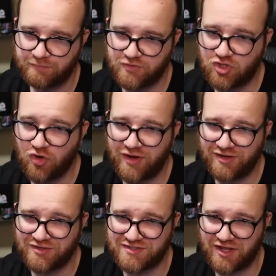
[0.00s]
Do it
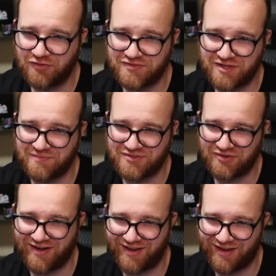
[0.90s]
yourself,
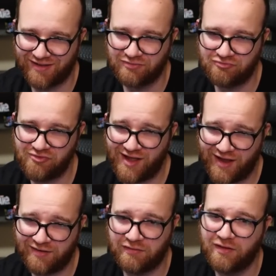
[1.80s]
Subterranea.
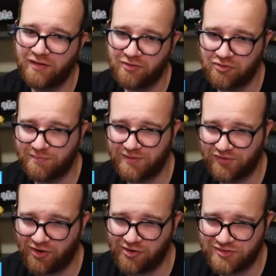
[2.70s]
Fine. We'll
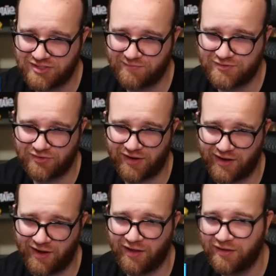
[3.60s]
build our own
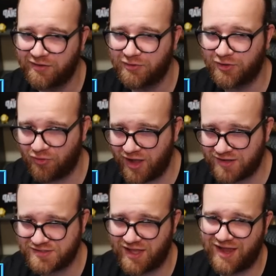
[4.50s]
Subterranea with
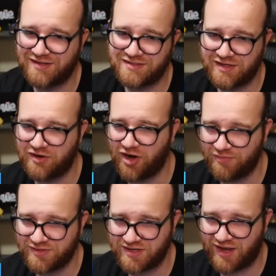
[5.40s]
rock slides and
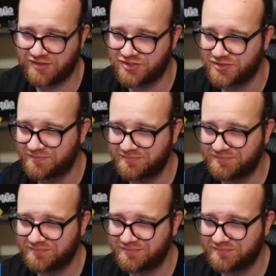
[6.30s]
Carbotage.